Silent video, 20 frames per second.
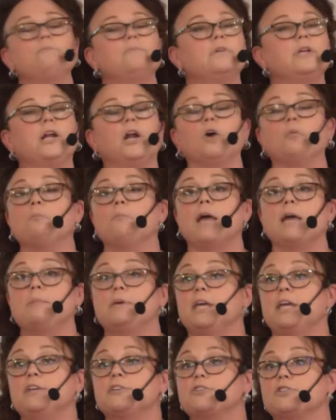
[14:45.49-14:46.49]
You know,
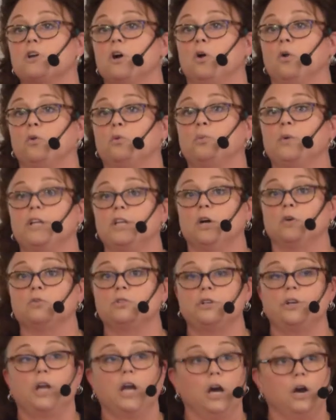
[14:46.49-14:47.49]
maybe he stole. We
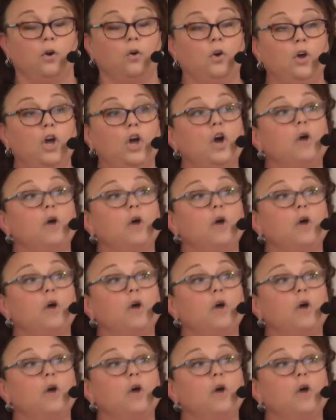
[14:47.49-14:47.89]
don't know.